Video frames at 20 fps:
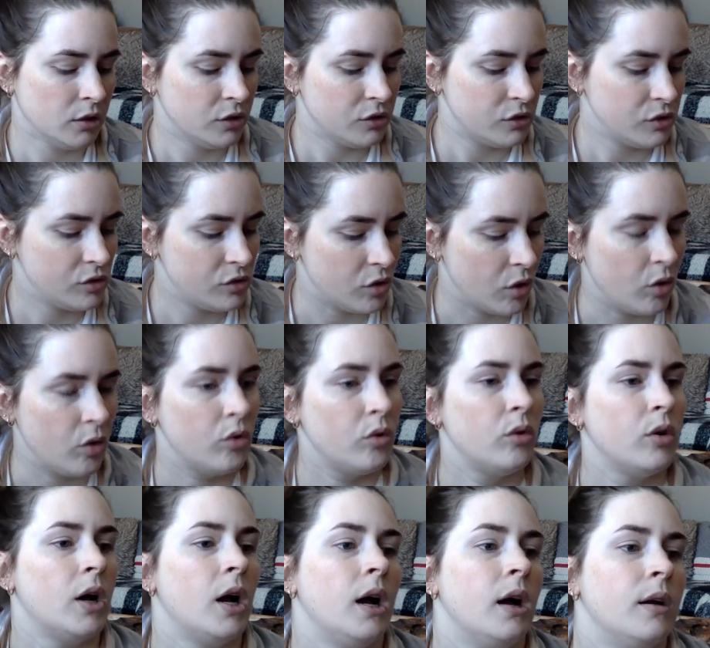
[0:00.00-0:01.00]

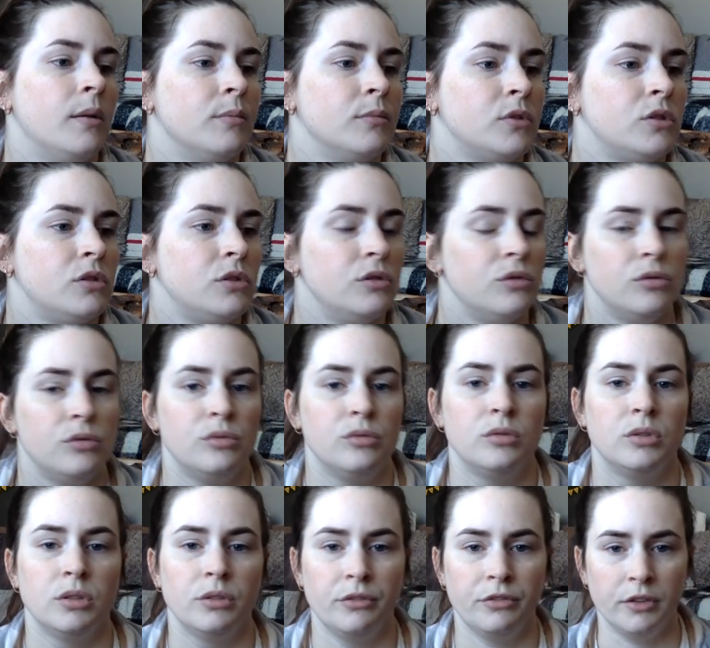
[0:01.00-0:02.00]
So
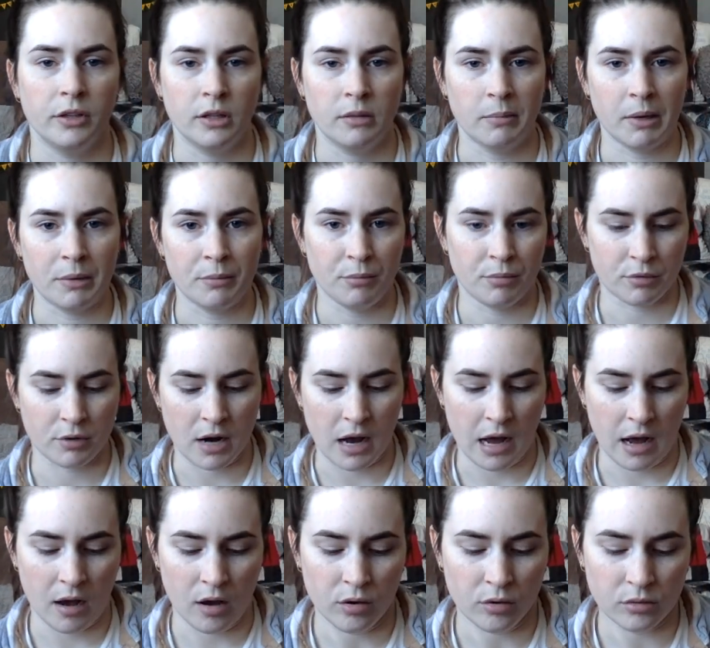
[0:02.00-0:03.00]
to fill in my
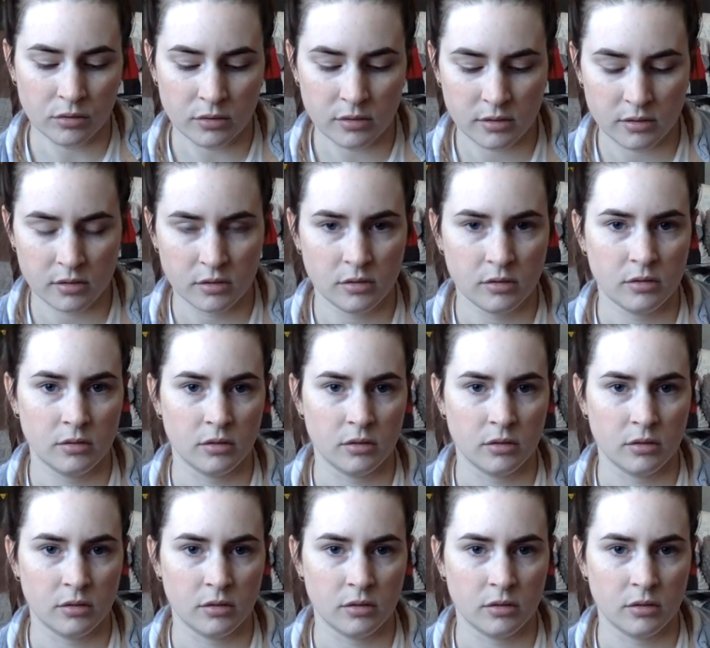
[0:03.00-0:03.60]
brows,